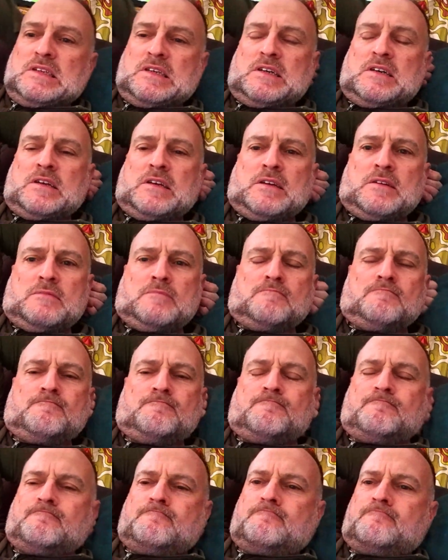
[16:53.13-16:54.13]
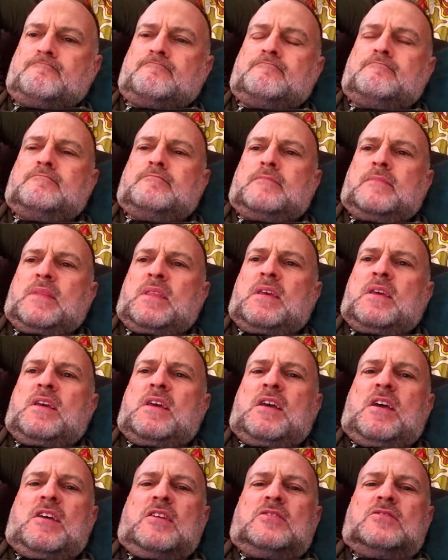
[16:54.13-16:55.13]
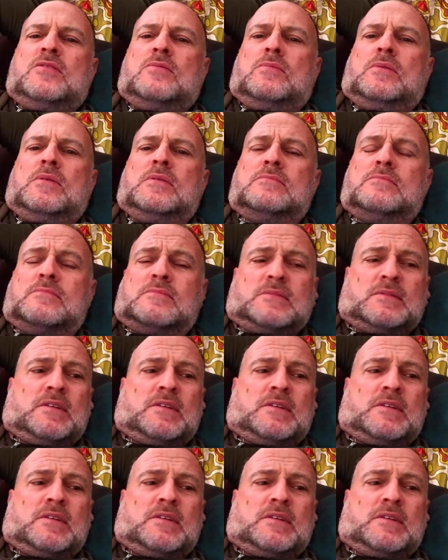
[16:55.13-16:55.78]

Do you know what?